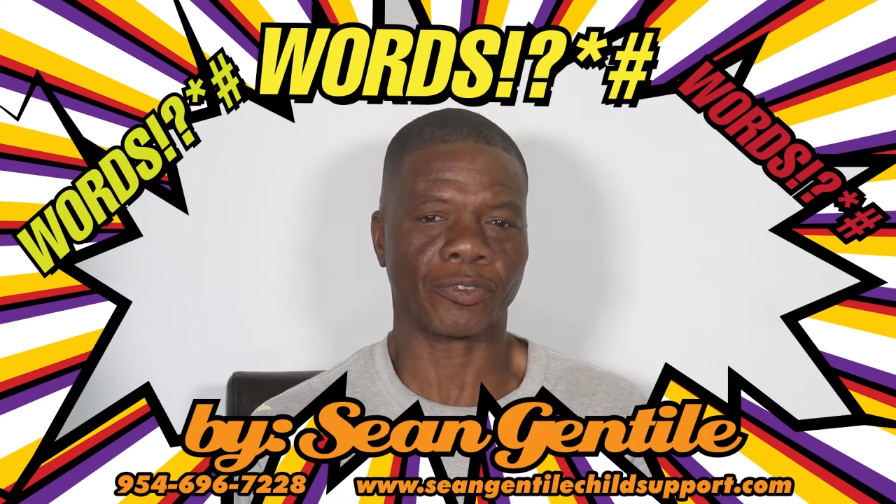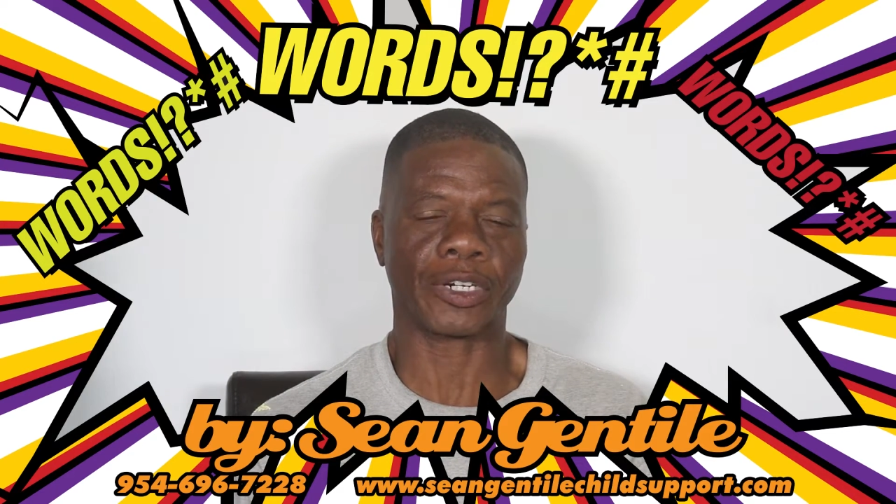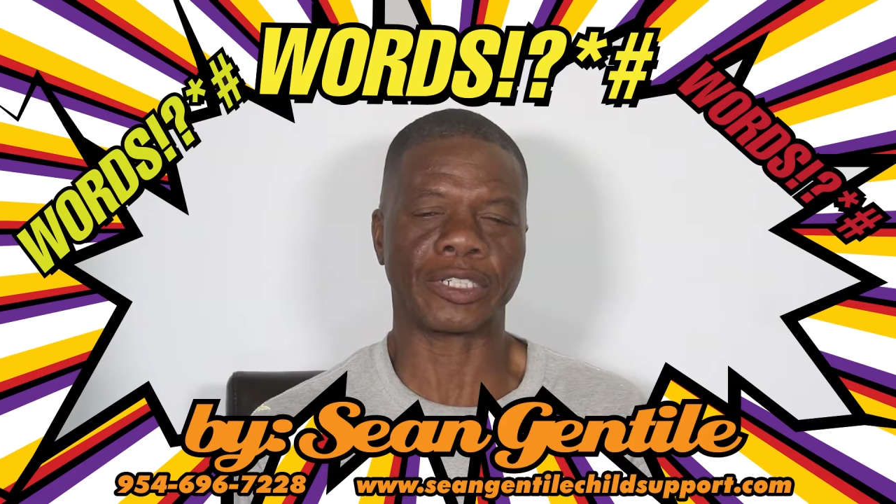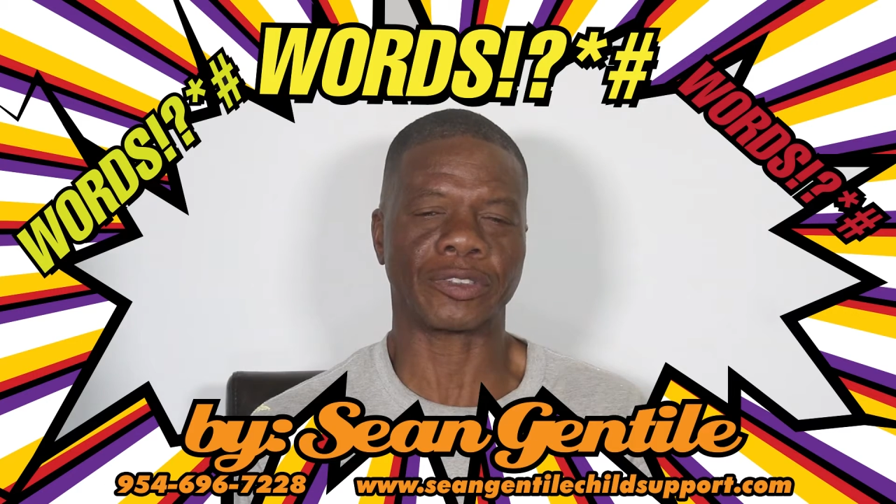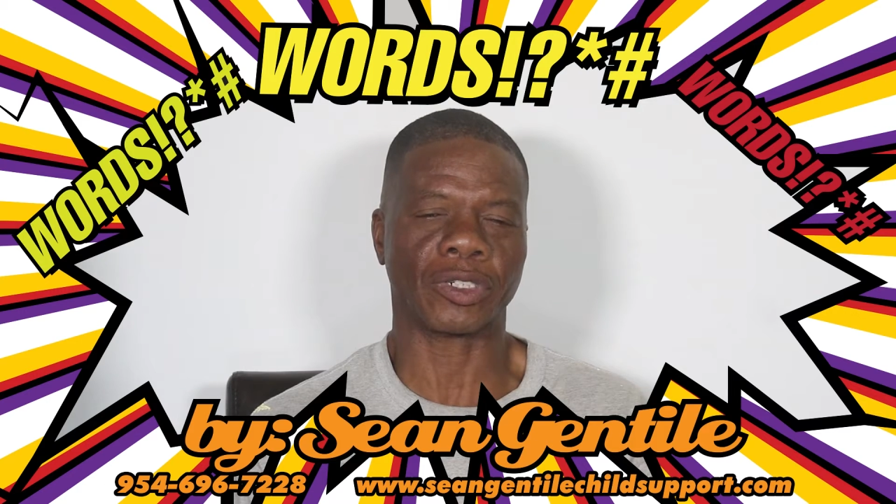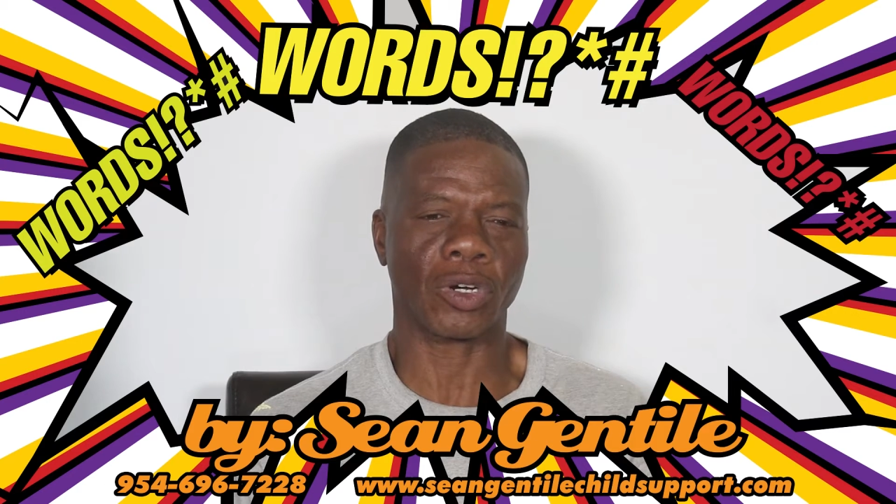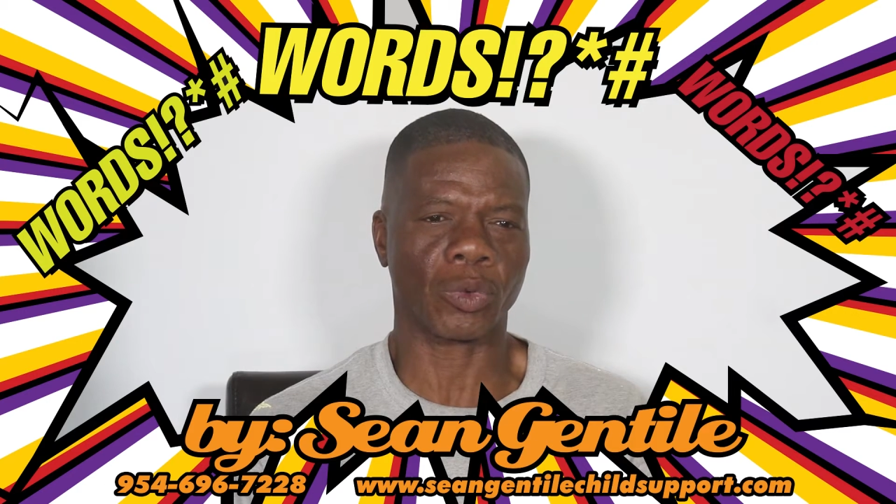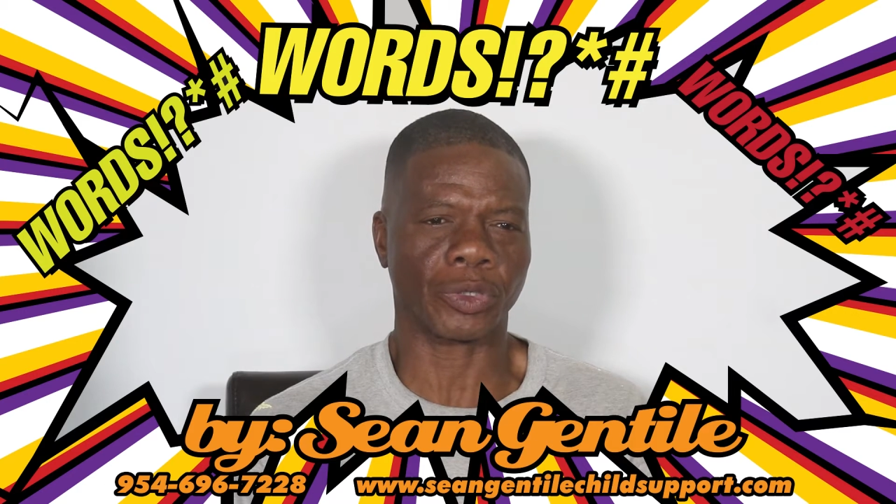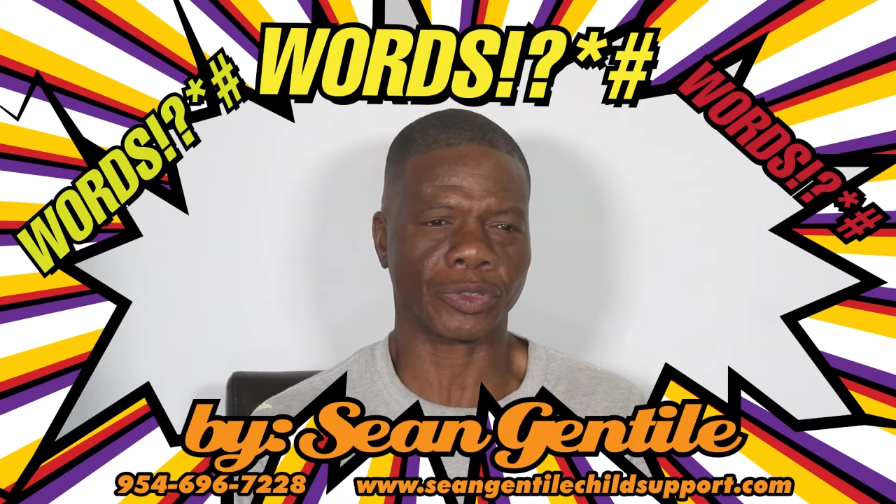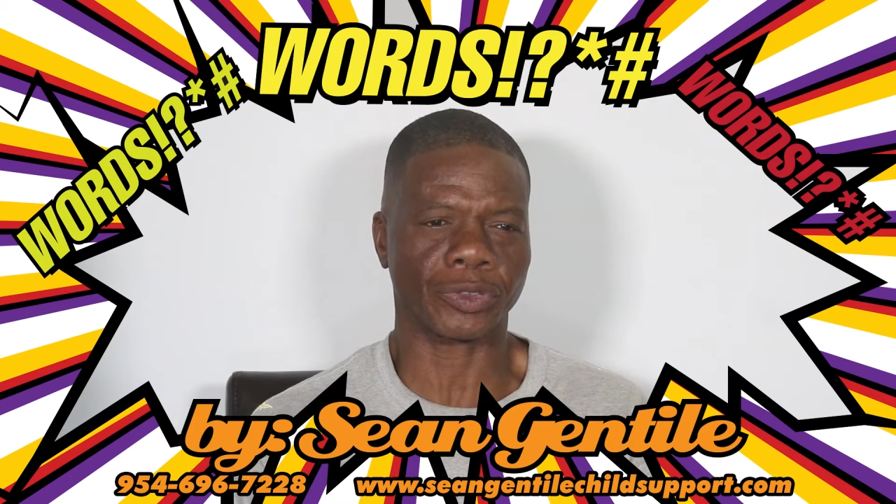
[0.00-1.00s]
friends and
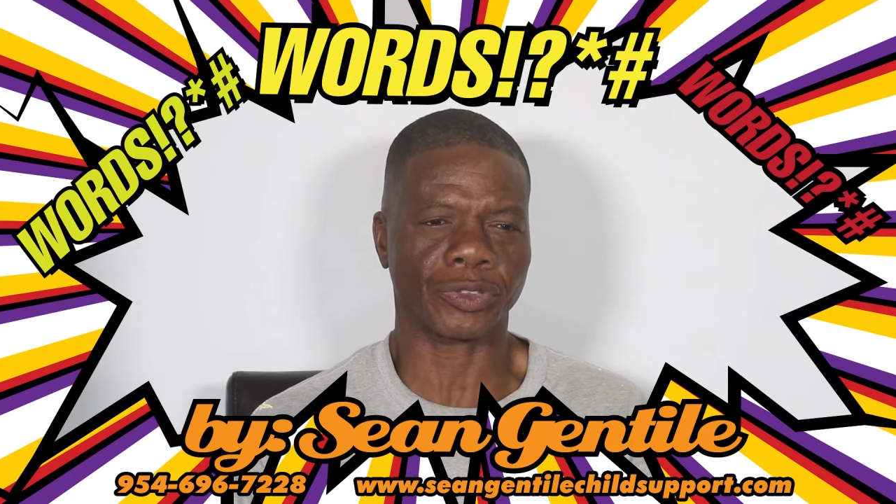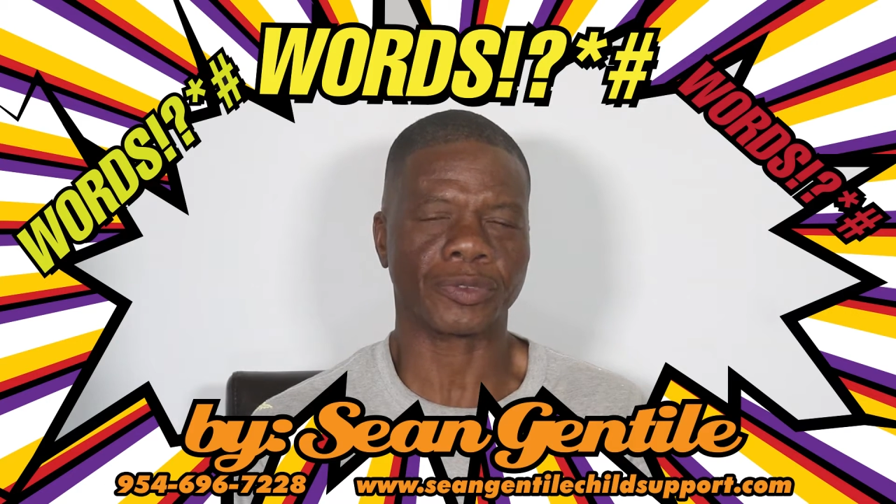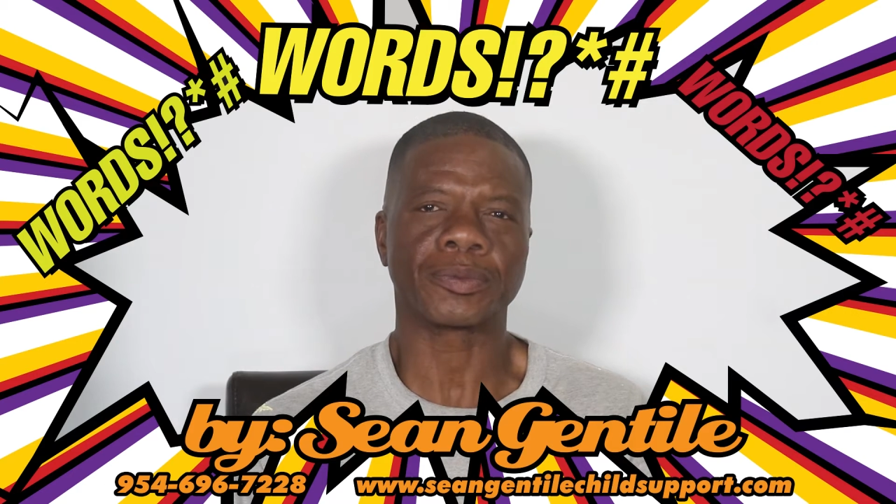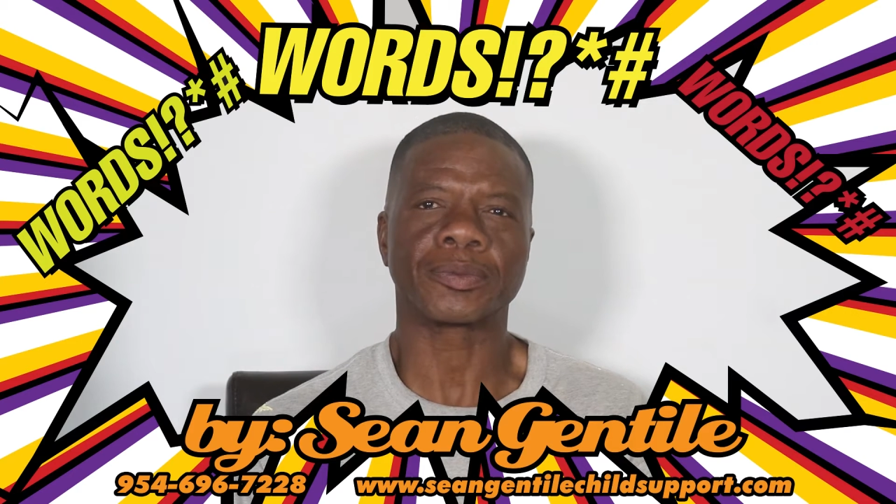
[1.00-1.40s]
coworkers.